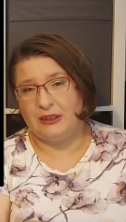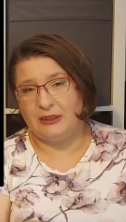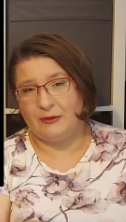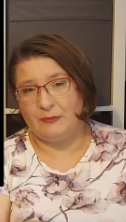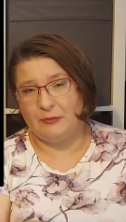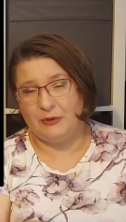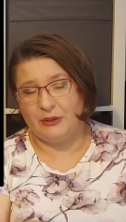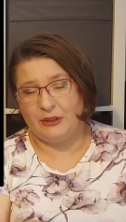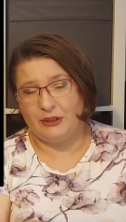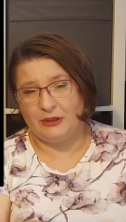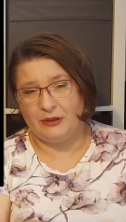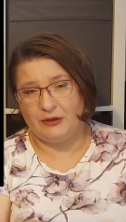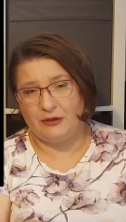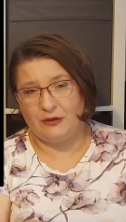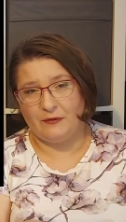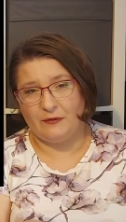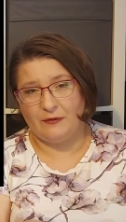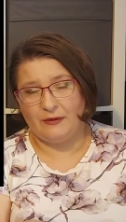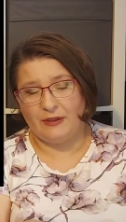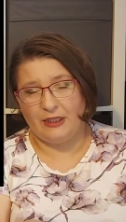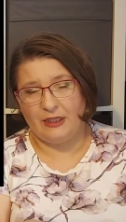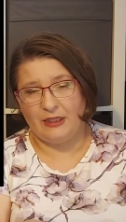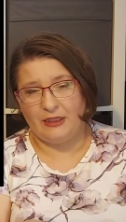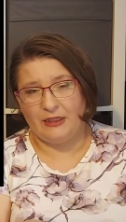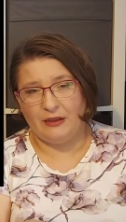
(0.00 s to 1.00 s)
10 meters of
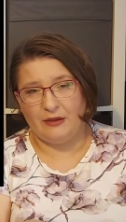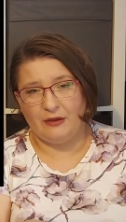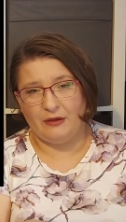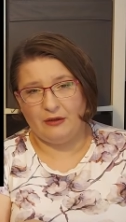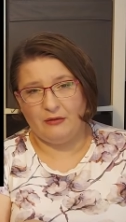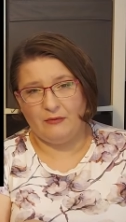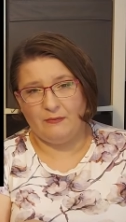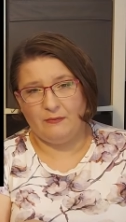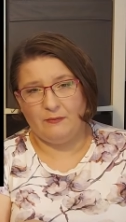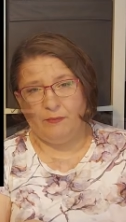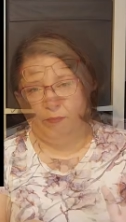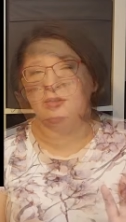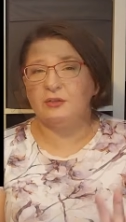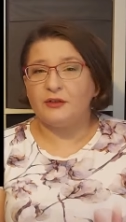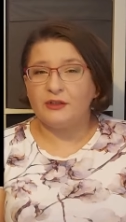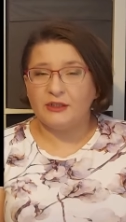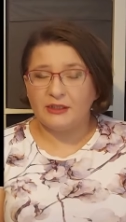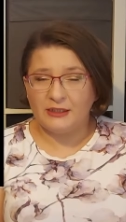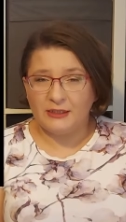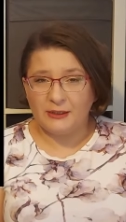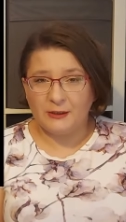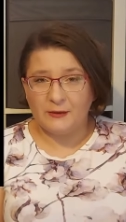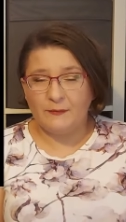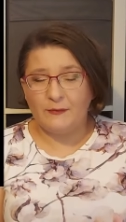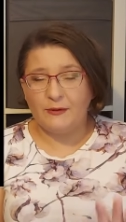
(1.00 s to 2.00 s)
calico. Sorry,
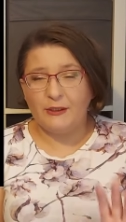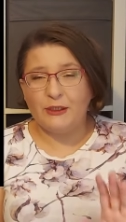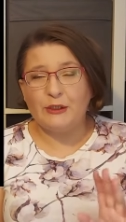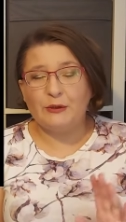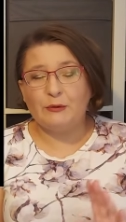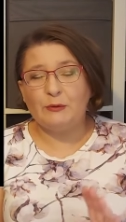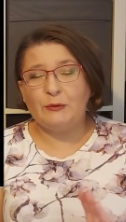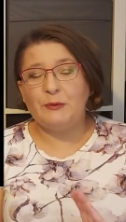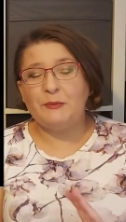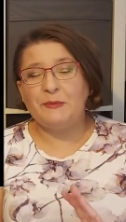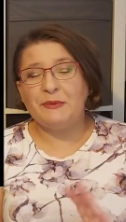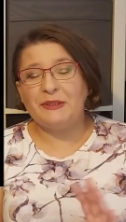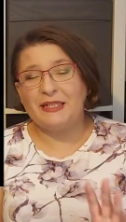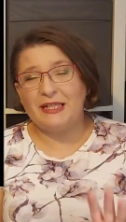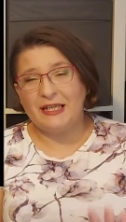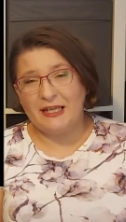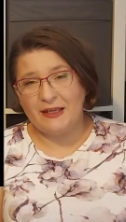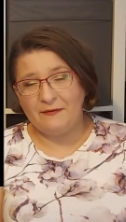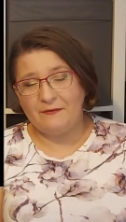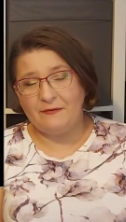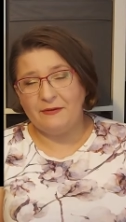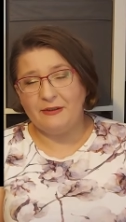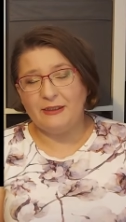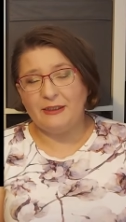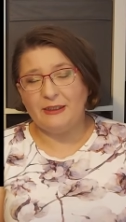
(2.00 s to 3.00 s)
this video will be
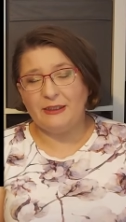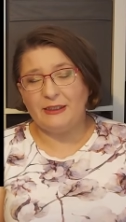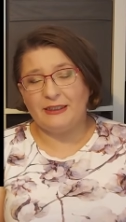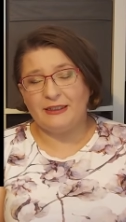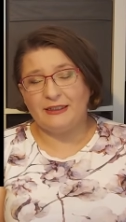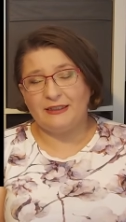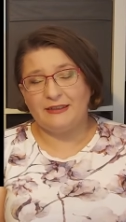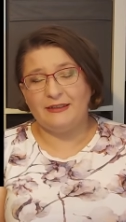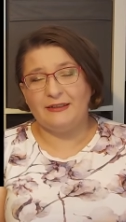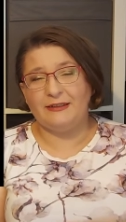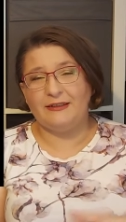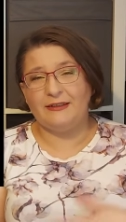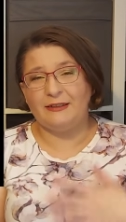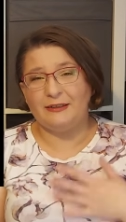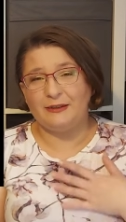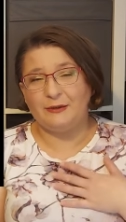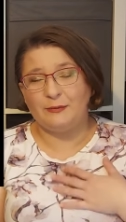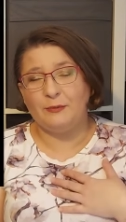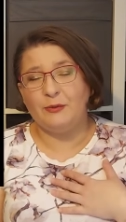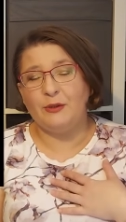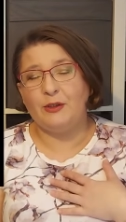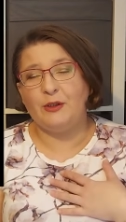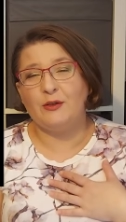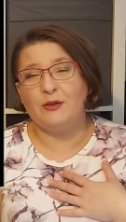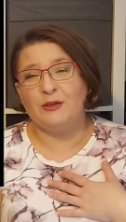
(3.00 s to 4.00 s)
heavily
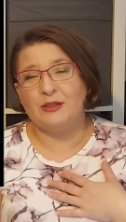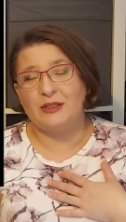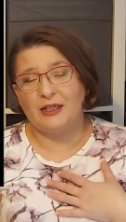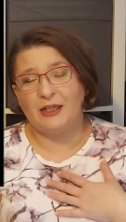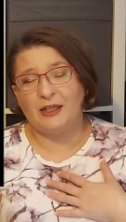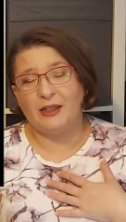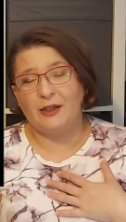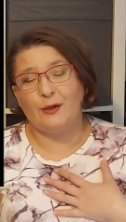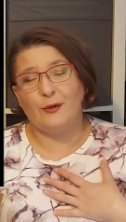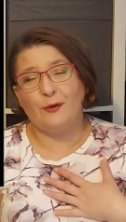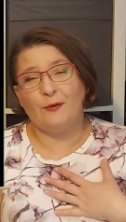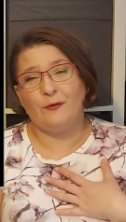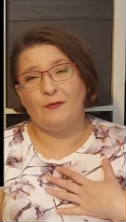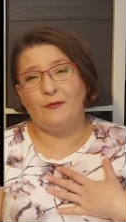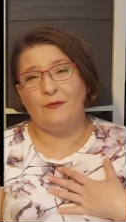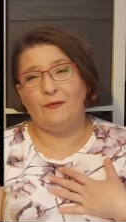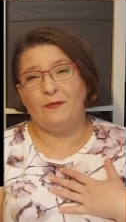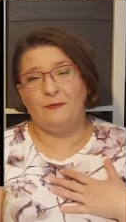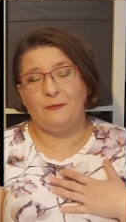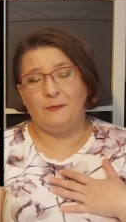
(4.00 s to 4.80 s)
edited because I cough